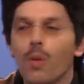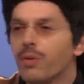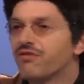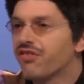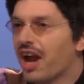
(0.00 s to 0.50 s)

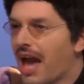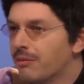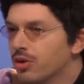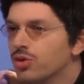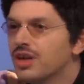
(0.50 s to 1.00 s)
open for
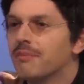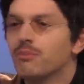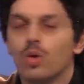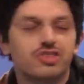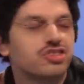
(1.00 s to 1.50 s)
Hammer, you get
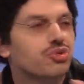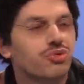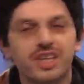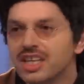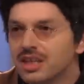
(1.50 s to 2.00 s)
more
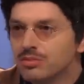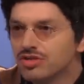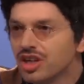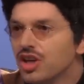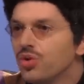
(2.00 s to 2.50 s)

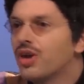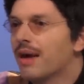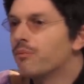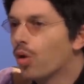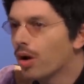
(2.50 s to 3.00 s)
screams, you
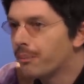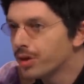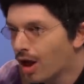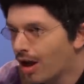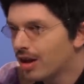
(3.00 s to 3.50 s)
get more
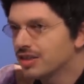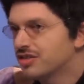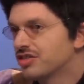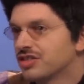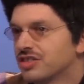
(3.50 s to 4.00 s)

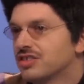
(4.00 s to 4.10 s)
applause.